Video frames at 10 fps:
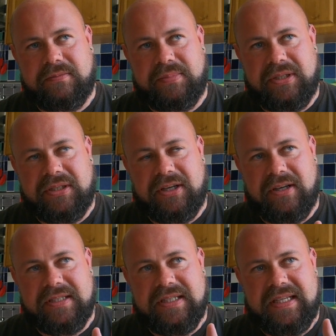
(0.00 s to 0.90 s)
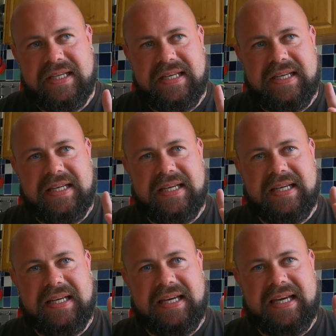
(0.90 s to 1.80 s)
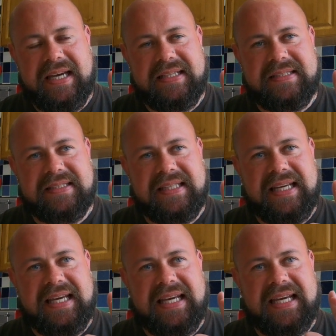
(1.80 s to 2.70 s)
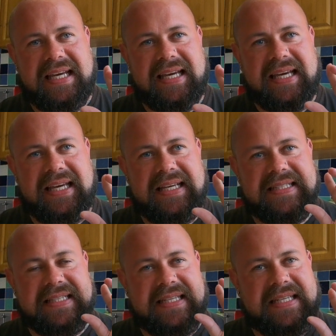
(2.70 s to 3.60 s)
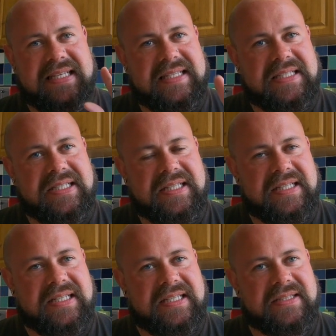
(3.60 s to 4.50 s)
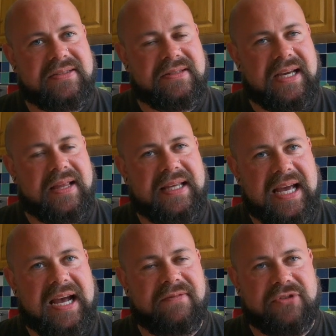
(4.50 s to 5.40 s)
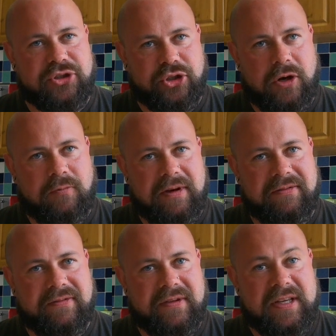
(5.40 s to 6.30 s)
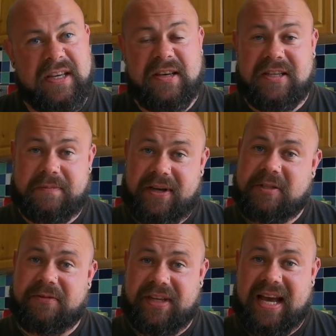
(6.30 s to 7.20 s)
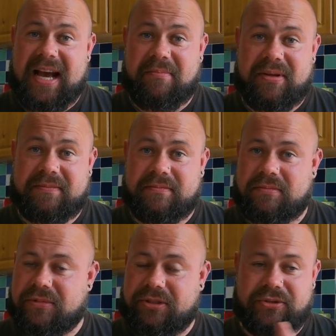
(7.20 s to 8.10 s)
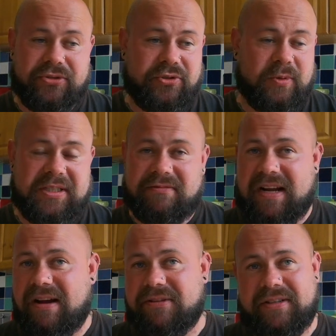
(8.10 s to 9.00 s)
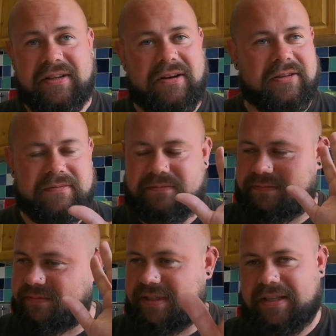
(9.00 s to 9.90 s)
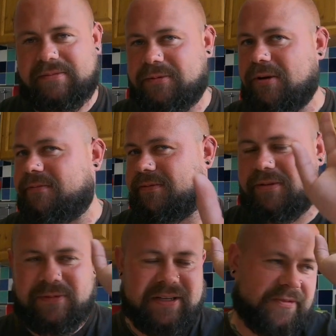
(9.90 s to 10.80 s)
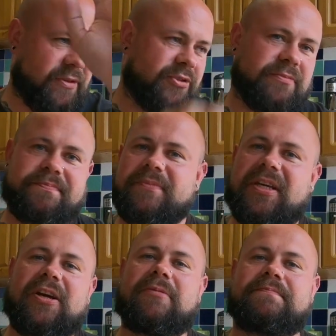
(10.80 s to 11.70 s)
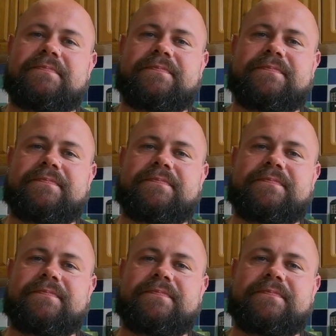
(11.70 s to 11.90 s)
because it is easier to get the aftershot with, especially with the app. You can just twist it around it. Oh, we're going, that's Fusion. There you go.